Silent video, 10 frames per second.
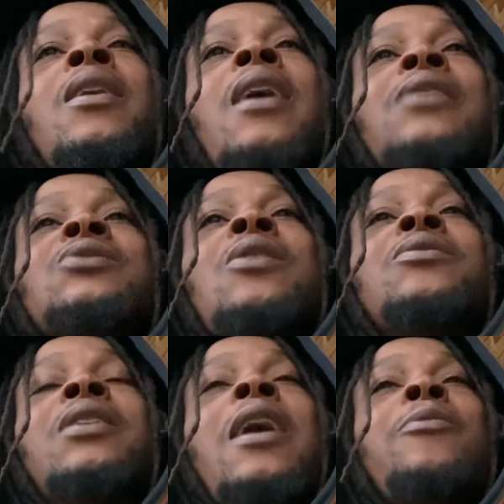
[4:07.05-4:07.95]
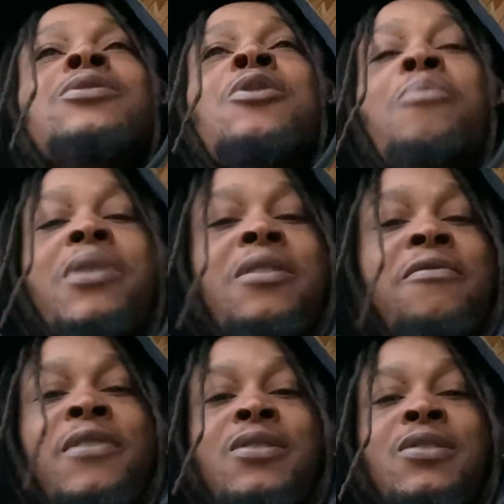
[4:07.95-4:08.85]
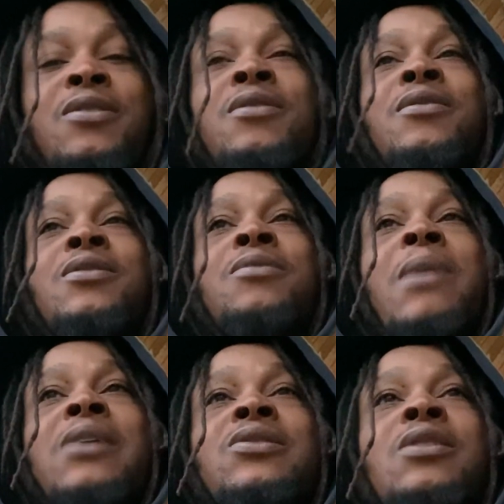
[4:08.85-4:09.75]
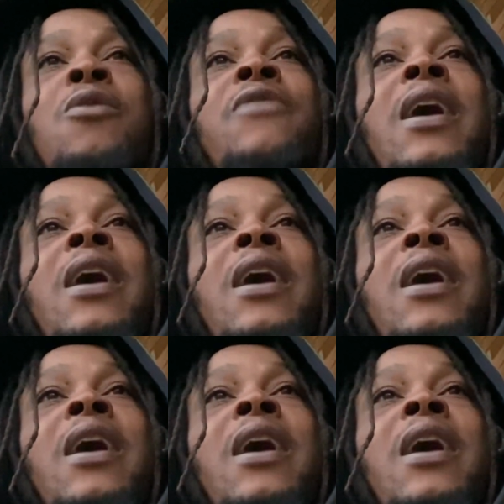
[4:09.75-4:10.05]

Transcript: I saw that I was no benefit to myself.